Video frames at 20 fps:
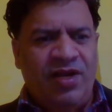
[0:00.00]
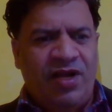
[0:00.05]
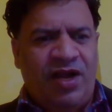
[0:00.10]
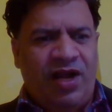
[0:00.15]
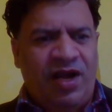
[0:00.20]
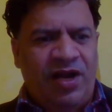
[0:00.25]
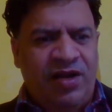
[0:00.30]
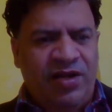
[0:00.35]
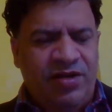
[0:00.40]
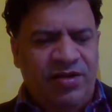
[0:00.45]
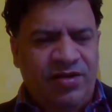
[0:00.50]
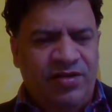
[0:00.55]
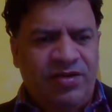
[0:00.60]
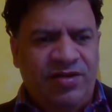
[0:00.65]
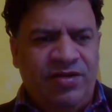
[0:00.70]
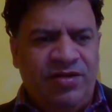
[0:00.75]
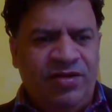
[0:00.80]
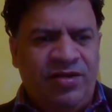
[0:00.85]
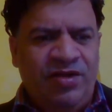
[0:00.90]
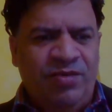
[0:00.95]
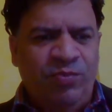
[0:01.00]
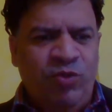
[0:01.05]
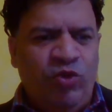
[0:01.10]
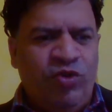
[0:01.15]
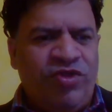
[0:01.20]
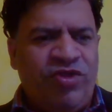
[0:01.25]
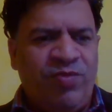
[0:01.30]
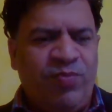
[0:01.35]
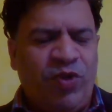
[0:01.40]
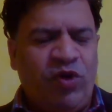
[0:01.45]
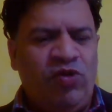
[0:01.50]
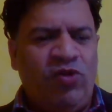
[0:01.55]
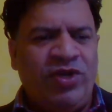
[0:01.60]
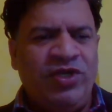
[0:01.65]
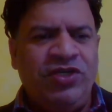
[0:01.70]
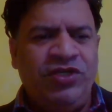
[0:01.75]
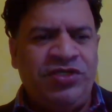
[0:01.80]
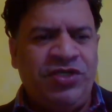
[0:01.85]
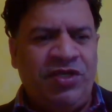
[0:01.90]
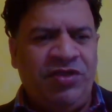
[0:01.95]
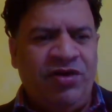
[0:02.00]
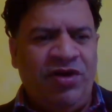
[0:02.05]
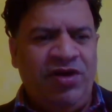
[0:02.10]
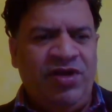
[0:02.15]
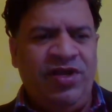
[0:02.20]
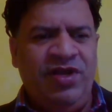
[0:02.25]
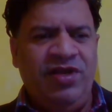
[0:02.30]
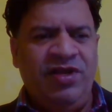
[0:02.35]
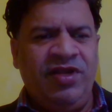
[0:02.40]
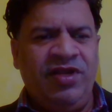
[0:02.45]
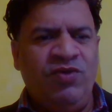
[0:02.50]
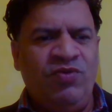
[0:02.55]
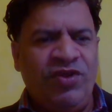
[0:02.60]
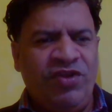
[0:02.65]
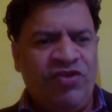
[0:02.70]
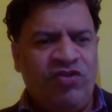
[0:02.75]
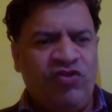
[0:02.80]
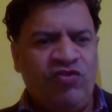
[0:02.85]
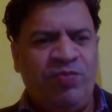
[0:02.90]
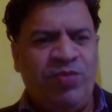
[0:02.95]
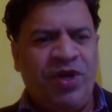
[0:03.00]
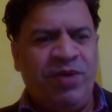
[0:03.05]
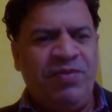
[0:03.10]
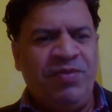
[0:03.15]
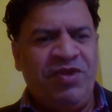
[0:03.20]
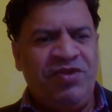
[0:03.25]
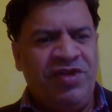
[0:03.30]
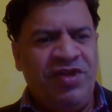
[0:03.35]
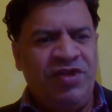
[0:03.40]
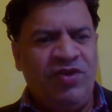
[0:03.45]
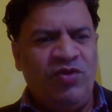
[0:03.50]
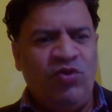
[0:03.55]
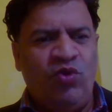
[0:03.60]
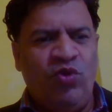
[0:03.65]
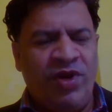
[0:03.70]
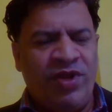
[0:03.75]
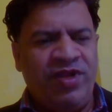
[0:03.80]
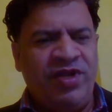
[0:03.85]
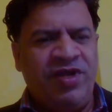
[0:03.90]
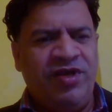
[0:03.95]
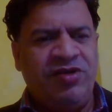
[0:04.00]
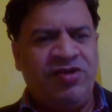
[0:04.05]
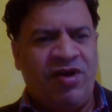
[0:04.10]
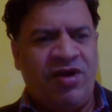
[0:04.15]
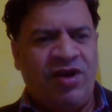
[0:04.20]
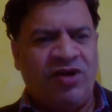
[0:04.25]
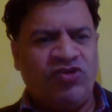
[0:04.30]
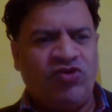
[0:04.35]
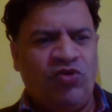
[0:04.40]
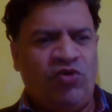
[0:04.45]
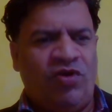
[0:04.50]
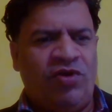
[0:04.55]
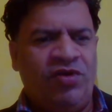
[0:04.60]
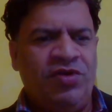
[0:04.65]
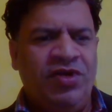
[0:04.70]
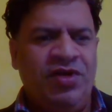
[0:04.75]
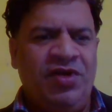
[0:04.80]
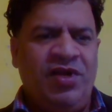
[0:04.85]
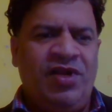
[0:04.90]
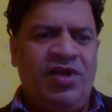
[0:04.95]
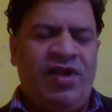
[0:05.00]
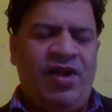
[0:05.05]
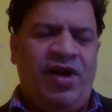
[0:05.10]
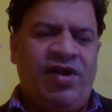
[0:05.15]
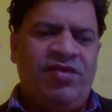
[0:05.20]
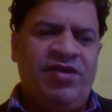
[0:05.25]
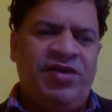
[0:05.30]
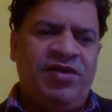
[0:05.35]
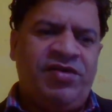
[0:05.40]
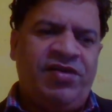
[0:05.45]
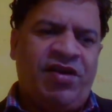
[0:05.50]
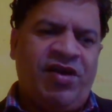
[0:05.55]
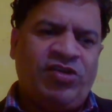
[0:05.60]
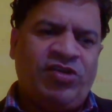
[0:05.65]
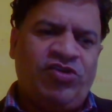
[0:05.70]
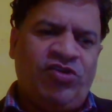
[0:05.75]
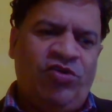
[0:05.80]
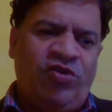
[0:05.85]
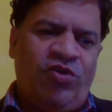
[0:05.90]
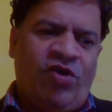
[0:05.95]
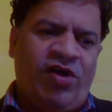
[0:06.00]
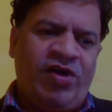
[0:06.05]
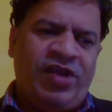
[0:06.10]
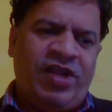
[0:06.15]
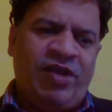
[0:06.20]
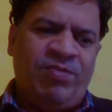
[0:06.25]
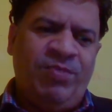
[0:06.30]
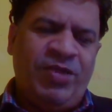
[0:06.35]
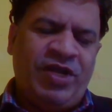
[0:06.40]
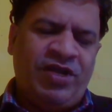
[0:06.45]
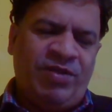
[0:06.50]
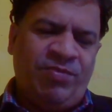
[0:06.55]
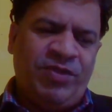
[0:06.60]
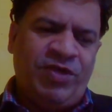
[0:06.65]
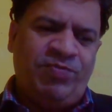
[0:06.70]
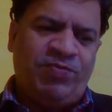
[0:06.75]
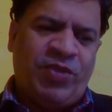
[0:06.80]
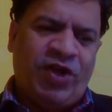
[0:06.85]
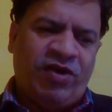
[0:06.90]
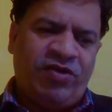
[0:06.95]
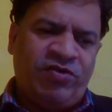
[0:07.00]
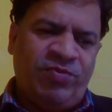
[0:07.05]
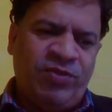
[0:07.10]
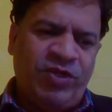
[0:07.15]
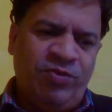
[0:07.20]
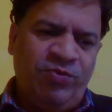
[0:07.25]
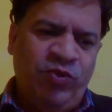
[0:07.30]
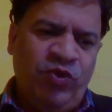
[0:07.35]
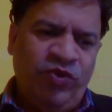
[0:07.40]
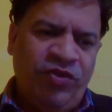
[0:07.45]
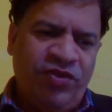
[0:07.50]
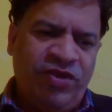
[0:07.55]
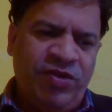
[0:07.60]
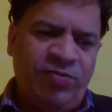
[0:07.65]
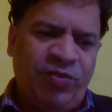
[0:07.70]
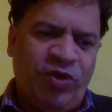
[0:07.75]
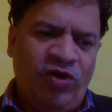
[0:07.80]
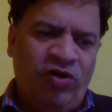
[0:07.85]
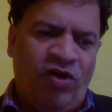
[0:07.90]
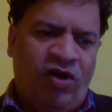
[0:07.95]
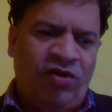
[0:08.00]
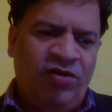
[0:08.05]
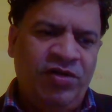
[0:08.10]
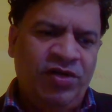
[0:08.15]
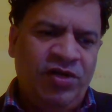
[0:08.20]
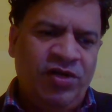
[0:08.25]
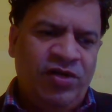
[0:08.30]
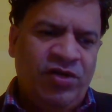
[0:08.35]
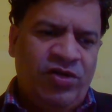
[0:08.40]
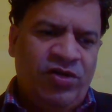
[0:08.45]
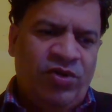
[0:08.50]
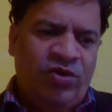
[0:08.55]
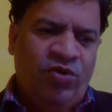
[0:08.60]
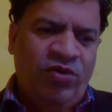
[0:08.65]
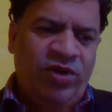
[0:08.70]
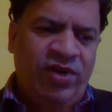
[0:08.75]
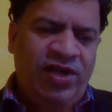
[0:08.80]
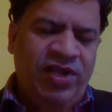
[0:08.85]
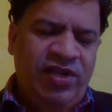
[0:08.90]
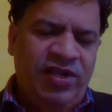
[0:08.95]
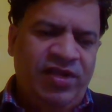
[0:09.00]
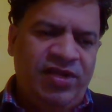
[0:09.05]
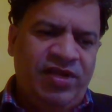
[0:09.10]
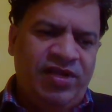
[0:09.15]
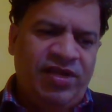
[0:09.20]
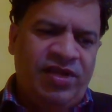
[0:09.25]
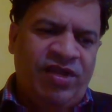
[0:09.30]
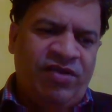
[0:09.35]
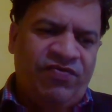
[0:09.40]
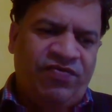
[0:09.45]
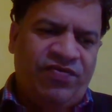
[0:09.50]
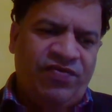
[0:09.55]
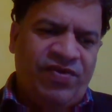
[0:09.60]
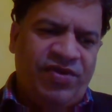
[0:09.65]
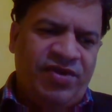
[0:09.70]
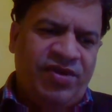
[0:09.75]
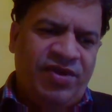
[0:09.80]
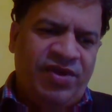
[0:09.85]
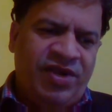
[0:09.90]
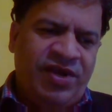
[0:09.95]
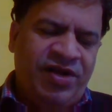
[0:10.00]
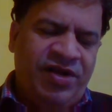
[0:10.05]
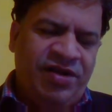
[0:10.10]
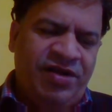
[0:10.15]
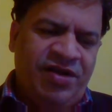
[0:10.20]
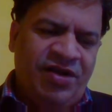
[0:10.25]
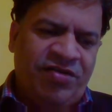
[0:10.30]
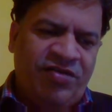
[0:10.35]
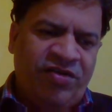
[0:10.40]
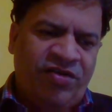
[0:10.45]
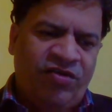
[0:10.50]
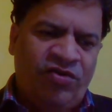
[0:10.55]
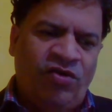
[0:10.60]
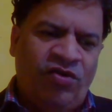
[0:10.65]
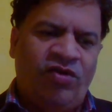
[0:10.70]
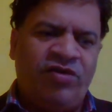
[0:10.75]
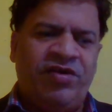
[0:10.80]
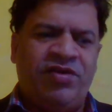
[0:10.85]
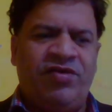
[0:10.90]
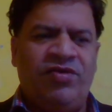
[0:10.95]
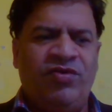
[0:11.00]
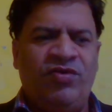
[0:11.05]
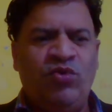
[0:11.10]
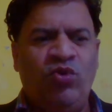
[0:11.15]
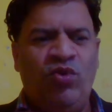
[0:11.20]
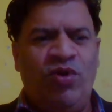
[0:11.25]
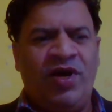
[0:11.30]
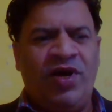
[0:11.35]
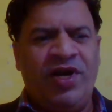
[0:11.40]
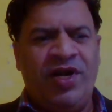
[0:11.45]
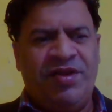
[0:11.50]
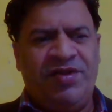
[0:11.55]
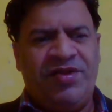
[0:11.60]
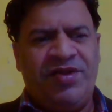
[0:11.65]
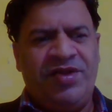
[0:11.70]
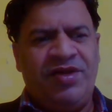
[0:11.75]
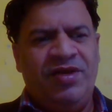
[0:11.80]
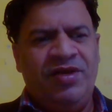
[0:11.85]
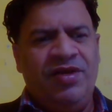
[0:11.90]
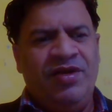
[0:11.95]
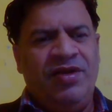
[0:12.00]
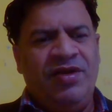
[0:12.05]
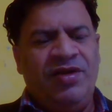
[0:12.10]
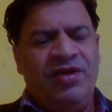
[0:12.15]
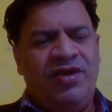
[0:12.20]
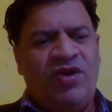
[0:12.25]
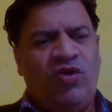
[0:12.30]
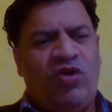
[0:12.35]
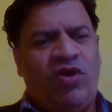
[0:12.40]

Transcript: and the municipal law is generally given supremacy over the international law. That is, international law can become the part of the municipal law only if it does not go against the